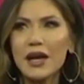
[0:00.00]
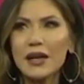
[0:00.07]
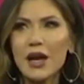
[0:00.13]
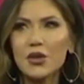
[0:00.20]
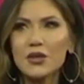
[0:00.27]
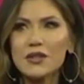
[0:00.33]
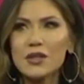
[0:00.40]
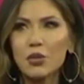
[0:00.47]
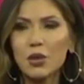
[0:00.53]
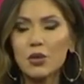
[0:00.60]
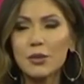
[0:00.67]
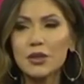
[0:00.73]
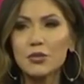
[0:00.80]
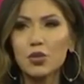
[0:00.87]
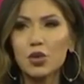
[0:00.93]
I announced that we
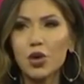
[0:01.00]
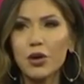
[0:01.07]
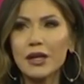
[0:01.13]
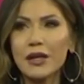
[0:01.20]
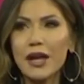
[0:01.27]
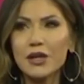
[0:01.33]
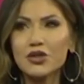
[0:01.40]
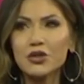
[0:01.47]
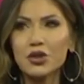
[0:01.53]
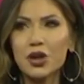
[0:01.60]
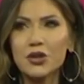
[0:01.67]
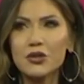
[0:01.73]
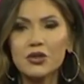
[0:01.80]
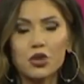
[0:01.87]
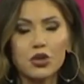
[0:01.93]
will be deploying National
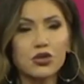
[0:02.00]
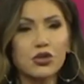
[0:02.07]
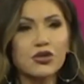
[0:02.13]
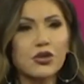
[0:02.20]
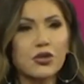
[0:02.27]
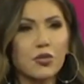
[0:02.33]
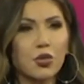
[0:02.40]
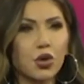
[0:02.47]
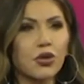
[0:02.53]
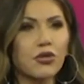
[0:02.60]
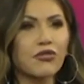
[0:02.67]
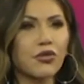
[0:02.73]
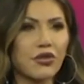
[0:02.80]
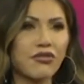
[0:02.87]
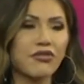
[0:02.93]
Guard soldiers to the
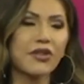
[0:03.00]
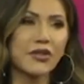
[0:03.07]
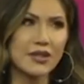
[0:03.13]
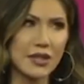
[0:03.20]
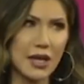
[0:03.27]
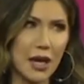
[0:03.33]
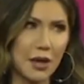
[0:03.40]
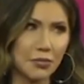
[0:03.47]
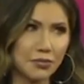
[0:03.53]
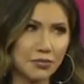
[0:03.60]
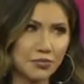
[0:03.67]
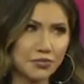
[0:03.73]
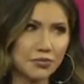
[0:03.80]
border for the fifth time.